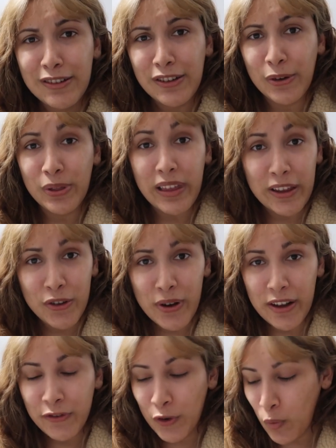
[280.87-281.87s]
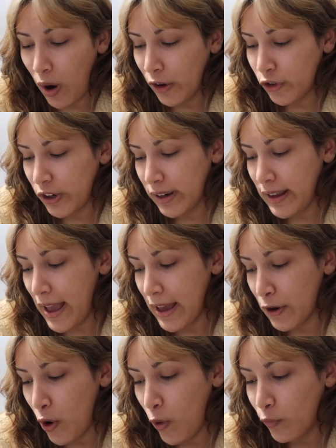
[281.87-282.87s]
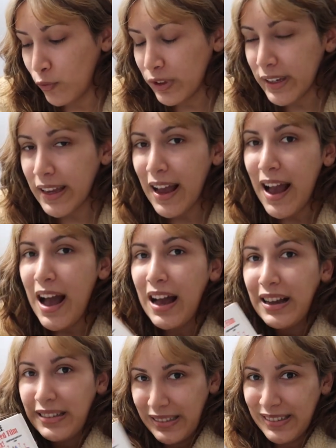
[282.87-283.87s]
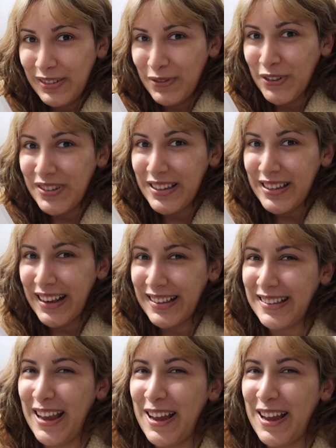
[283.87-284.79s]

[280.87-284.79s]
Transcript: So thank you guys for watching and hopefully we'll see you next